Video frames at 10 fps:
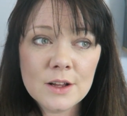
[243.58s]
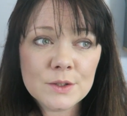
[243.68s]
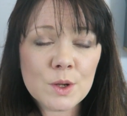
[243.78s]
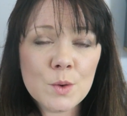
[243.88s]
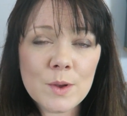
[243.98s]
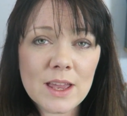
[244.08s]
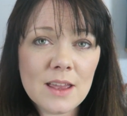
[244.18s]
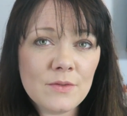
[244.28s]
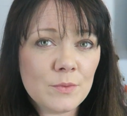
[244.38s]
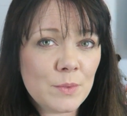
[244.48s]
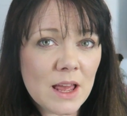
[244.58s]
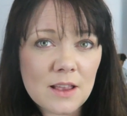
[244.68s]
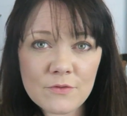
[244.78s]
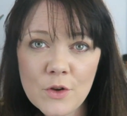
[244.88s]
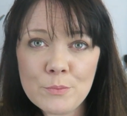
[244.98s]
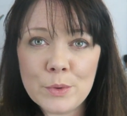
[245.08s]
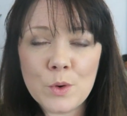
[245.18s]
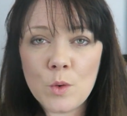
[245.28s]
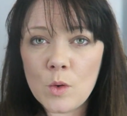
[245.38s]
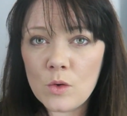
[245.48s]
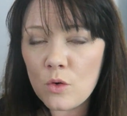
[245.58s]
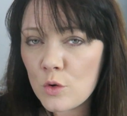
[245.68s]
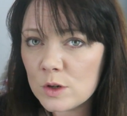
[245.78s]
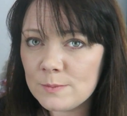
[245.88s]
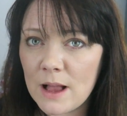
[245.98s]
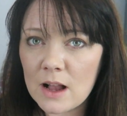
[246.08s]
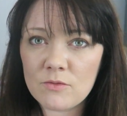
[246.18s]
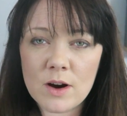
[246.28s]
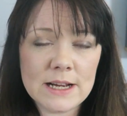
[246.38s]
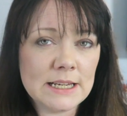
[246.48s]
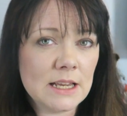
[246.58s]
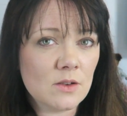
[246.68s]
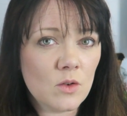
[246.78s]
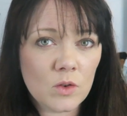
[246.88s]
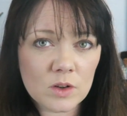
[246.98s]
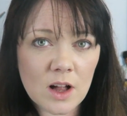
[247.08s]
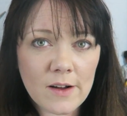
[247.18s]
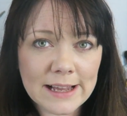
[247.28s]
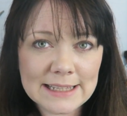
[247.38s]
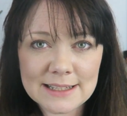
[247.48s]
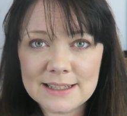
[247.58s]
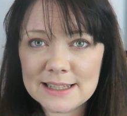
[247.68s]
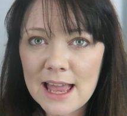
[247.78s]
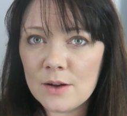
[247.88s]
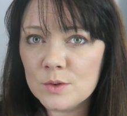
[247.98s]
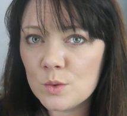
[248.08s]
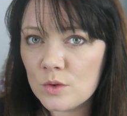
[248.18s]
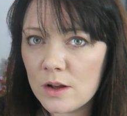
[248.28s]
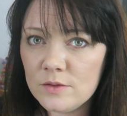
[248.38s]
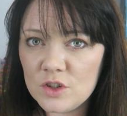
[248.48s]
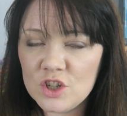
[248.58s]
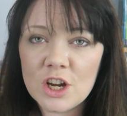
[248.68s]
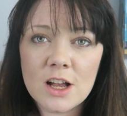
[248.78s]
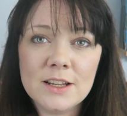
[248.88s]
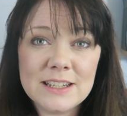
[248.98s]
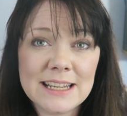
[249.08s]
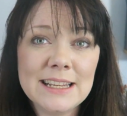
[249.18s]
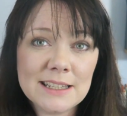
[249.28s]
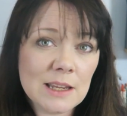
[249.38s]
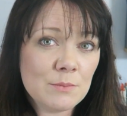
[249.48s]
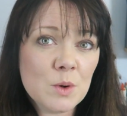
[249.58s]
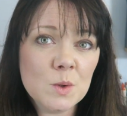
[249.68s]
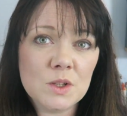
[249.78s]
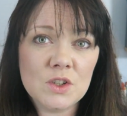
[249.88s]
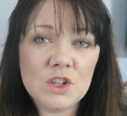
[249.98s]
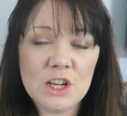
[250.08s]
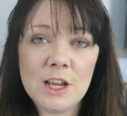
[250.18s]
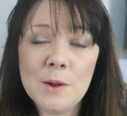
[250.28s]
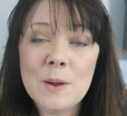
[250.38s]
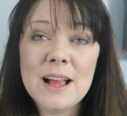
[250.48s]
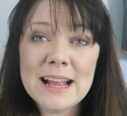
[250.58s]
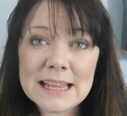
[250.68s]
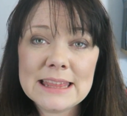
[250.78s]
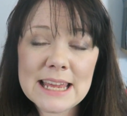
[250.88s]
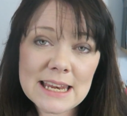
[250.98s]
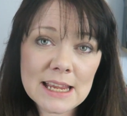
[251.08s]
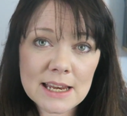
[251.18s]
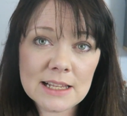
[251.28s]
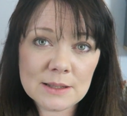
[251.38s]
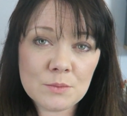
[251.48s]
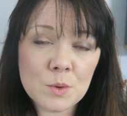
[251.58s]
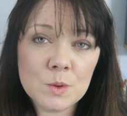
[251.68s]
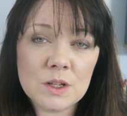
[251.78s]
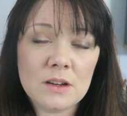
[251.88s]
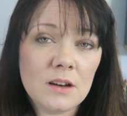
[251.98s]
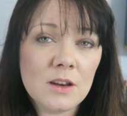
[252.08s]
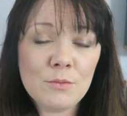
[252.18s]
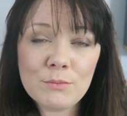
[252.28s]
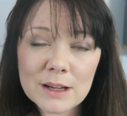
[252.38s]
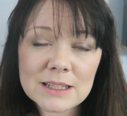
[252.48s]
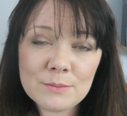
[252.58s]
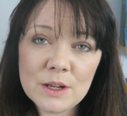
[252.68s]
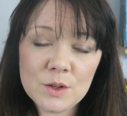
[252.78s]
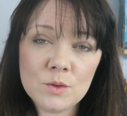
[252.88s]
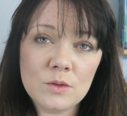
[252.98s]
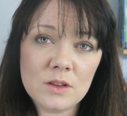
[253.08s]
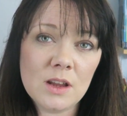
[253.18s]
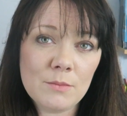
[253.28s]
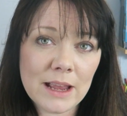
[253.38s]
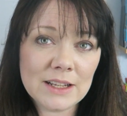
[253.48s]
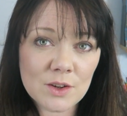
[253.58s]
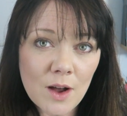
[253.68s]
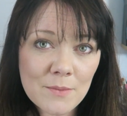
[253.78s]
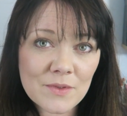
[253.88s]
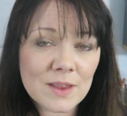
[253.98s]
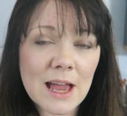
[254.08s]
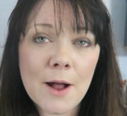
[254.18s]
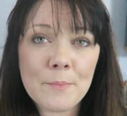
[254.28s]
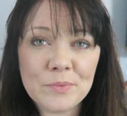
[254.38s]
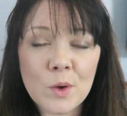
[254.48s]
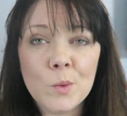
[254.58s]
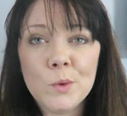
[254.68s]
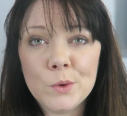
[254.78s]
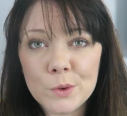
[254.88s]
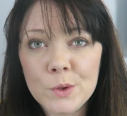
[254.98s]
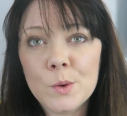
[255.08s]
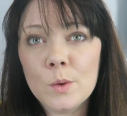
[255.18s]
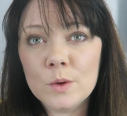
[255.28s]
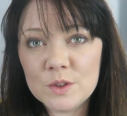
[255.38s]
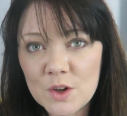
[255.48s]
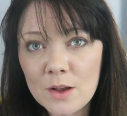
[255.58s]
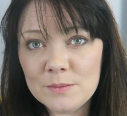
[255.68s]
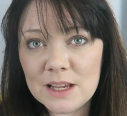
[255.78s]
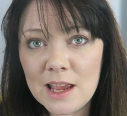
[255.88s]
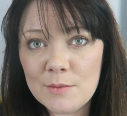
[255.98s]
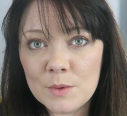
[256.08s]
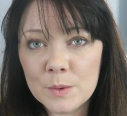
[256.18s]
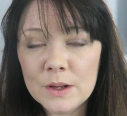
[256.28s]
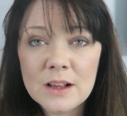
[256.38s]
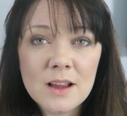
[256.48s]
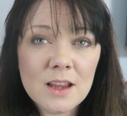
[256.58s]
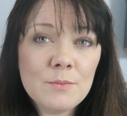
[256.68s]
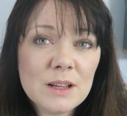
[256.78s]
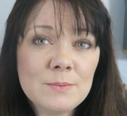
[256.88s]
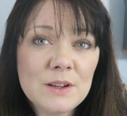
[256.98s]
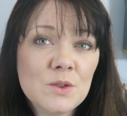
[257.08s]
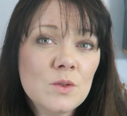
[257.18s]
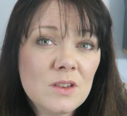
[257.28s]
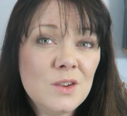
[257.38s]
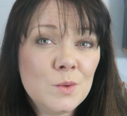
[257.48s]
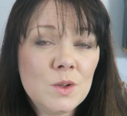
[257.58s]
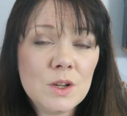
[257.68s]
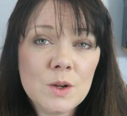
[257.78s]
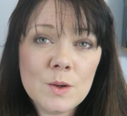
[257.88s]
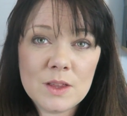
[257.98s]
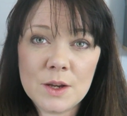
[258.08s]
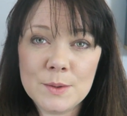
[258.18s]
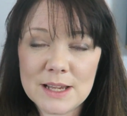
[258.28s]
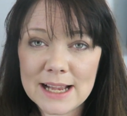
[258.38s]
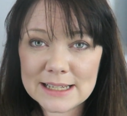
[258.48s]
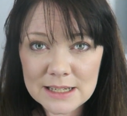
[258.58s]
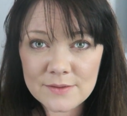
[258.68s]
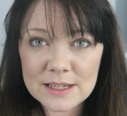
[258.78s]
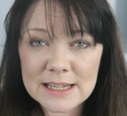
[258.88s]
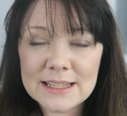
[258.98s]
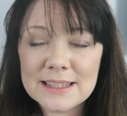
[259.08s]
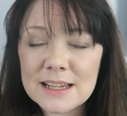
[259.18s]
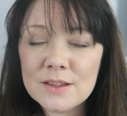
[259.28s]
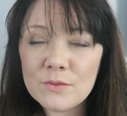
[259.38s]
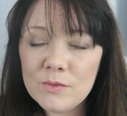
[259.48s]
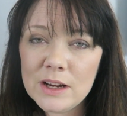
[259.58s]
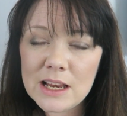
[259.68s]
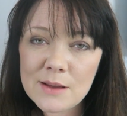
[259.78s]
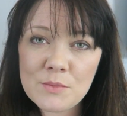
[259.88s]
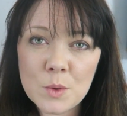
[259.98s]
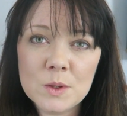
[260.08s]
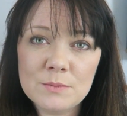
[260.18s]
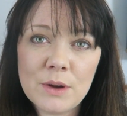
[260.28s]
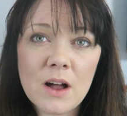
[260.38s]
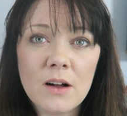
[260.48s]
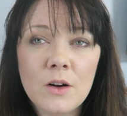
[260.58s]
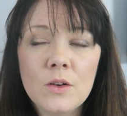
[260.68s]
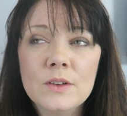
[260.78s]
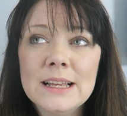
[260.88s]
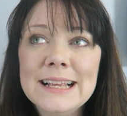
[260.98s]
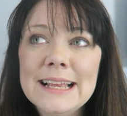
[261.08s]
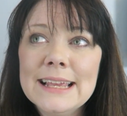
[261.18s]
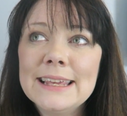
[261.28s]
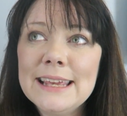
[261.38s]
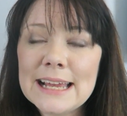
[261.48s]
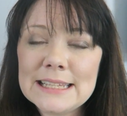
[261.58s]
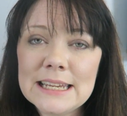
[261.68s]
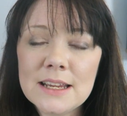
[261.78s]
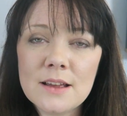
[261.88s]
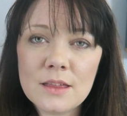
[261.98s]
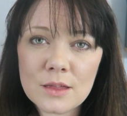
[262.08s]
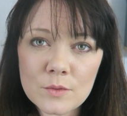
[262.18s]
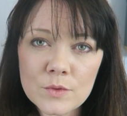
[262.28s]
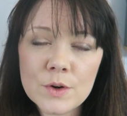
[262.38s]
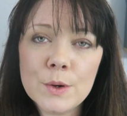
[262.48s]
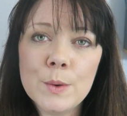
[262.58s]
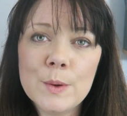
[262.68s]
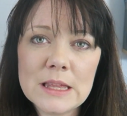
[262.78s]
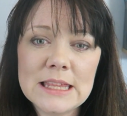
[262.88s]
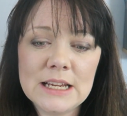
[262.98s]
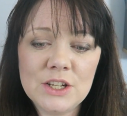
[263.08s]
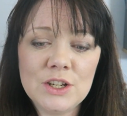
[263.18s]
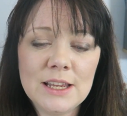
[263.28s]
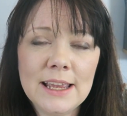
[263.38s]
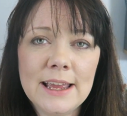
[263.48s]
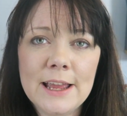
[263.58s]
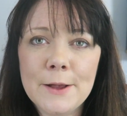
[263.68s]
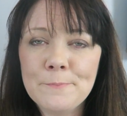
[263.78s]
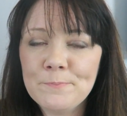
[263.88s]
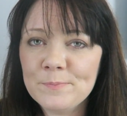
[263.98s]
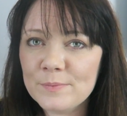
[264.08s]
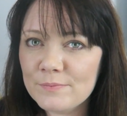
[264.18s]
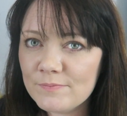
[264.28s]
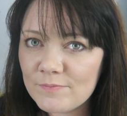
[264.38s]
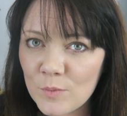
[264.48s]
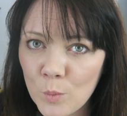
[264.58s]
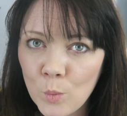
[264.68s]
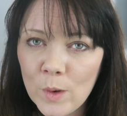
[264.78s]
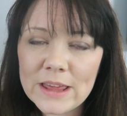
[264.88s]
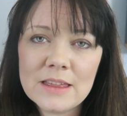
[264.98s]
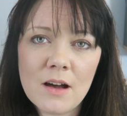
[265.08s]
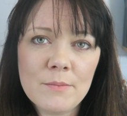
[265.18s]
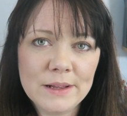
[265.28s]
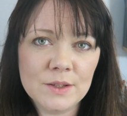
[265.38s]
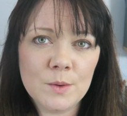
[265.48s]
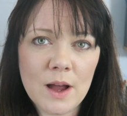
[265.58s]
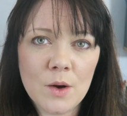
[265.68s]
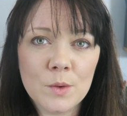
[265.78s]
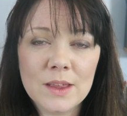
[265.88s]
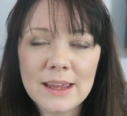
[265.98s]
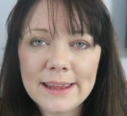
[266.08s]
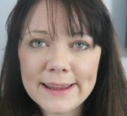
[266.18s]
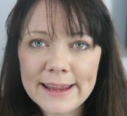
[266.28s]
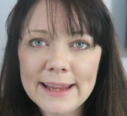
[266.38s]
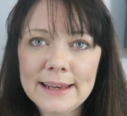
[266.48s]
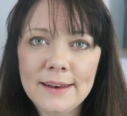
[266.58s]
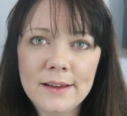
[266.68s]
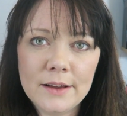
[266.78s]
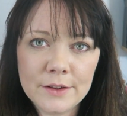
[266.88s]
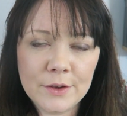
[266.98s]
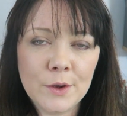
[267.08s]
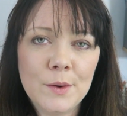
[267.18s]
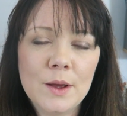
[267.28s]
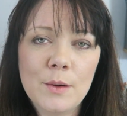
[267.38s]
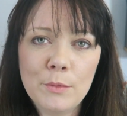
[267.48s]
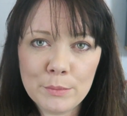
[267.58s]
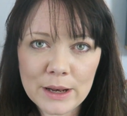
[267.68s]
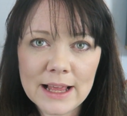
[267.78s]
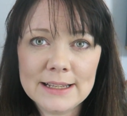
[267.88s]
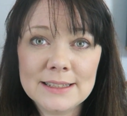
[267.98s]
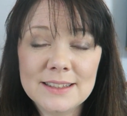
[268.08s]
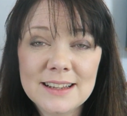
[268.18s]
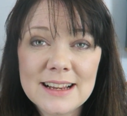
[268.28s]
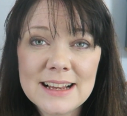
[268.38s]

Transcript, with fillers: So if playing football or horseback riding or guides and scouts or going to church is important to you, then it is important, and you must make sure that you make time for that on your timetable. You must make sure that you do those activities. That is a really important part of getting through this year with our mental health in a good place.